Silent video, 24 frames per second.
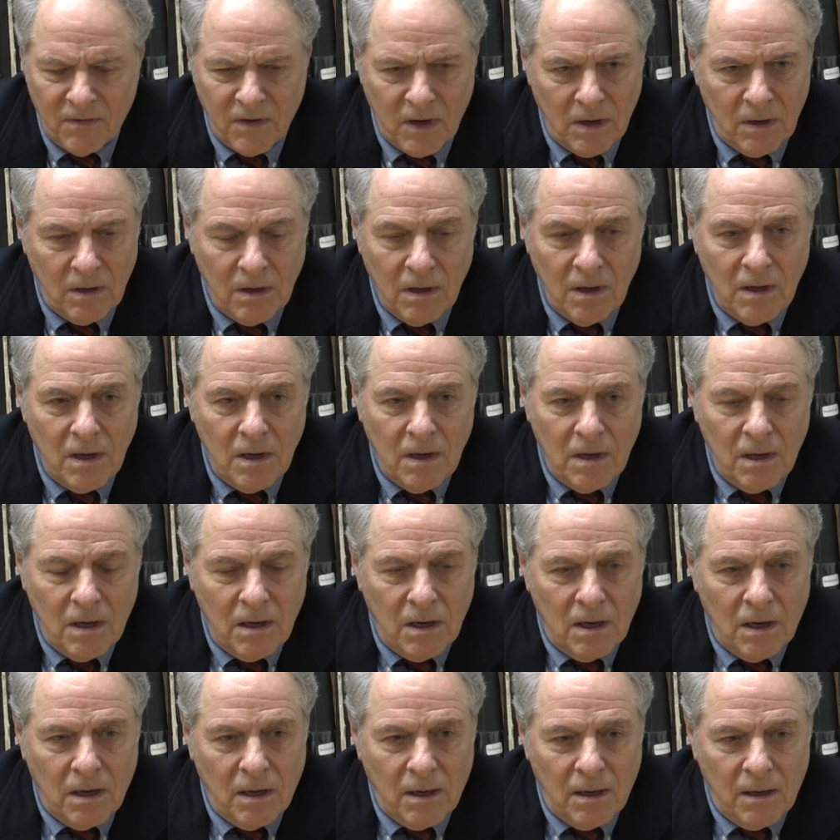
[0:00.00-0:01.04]
And
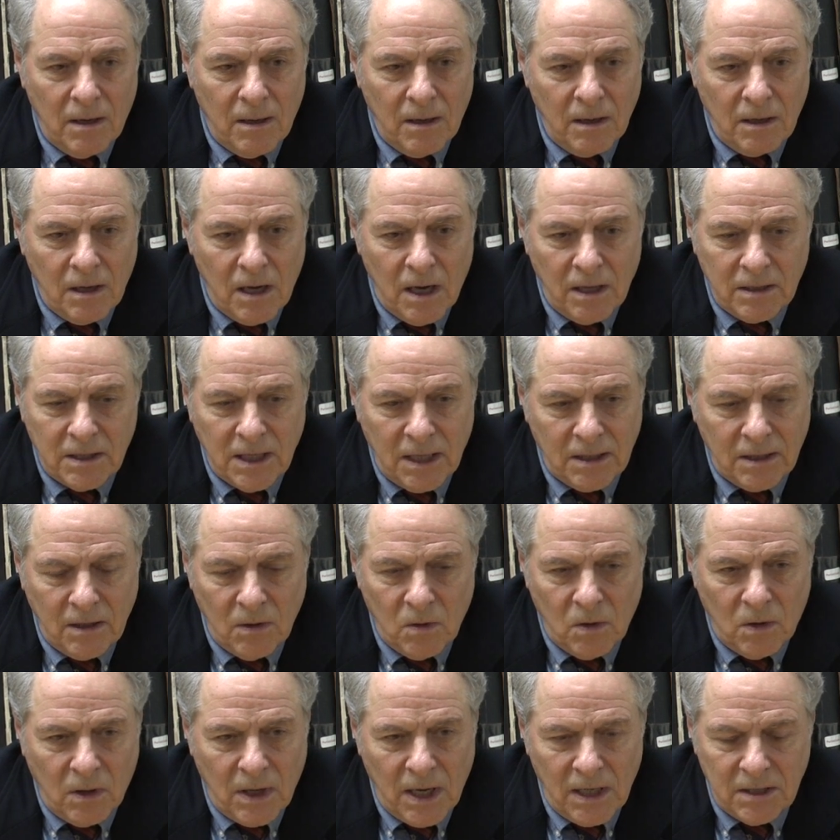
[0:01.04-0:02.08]
uh, contacting
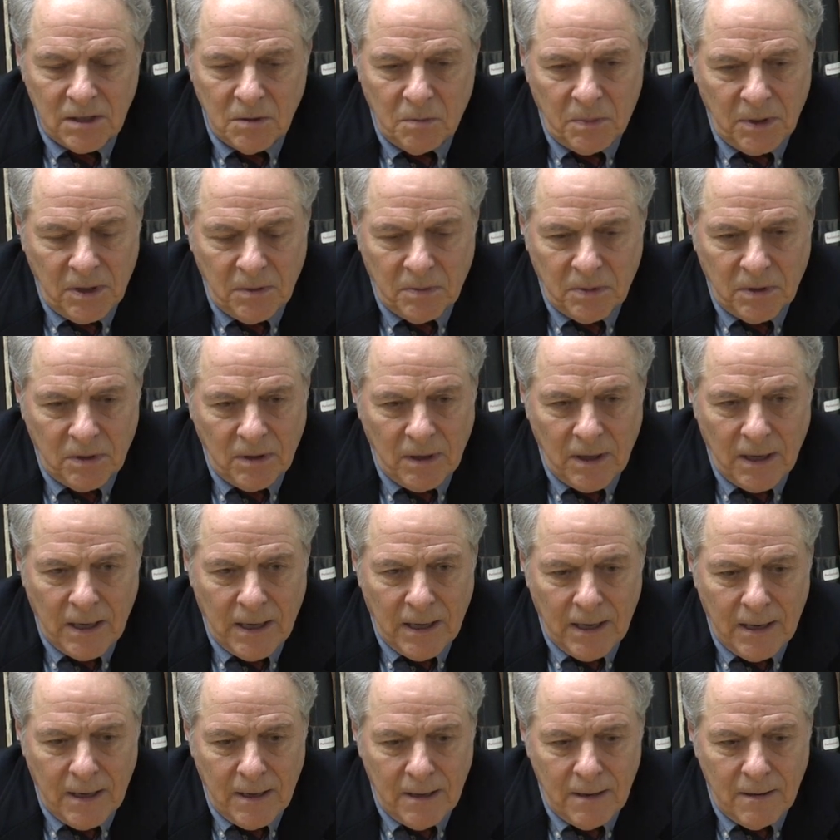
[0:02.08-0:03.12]
all kinds of people,
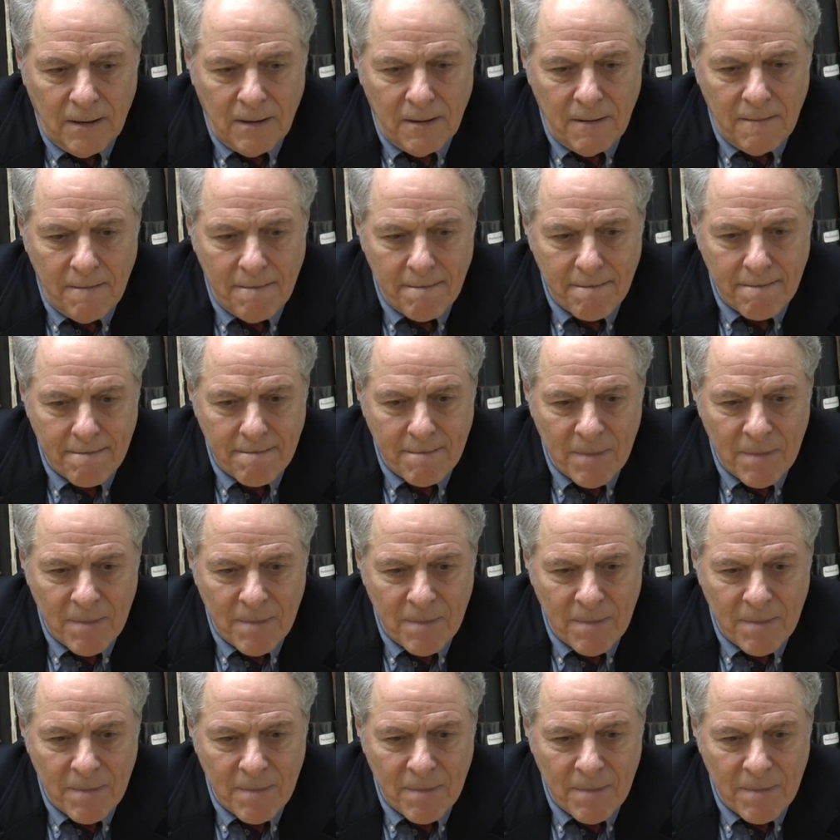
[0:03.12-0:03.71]
and um,